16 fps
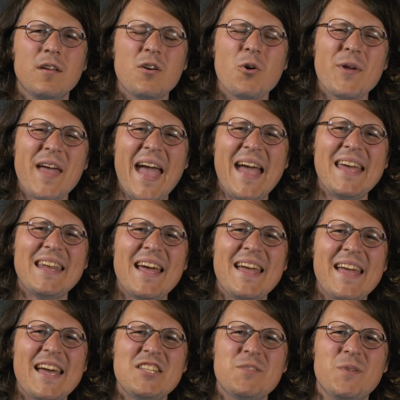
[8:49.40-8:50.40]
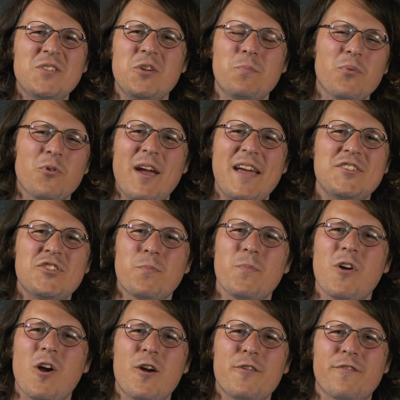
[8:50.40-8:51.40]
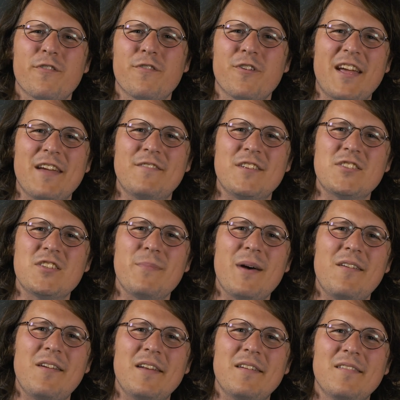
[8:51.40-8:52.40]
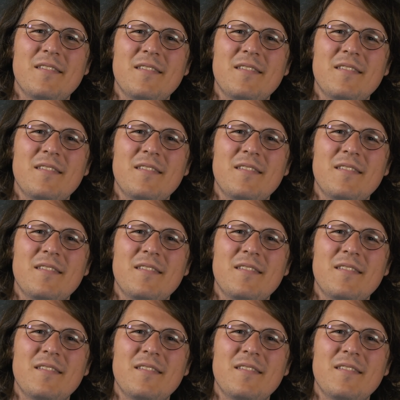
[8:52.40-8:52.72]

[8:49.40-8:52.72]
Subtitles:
Cocaine, I guess, but you pray super hard for forgiveness about it.